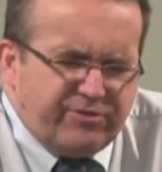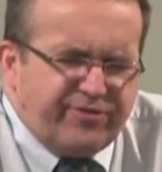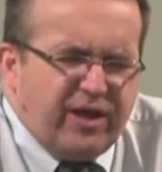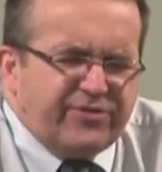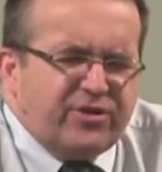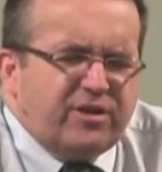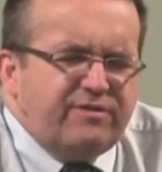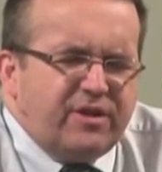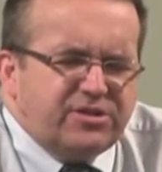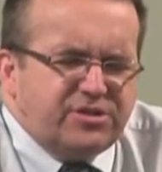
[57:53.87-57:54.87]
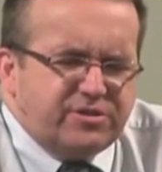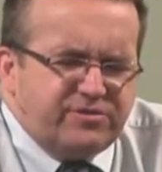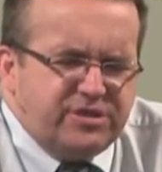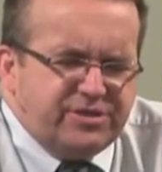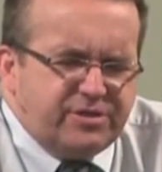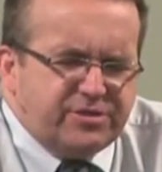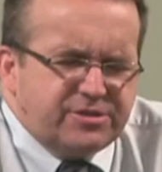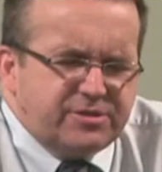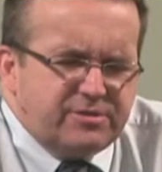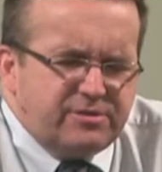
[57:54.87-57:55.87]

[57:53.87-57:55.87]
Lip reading: reflect the convictions of Jesus.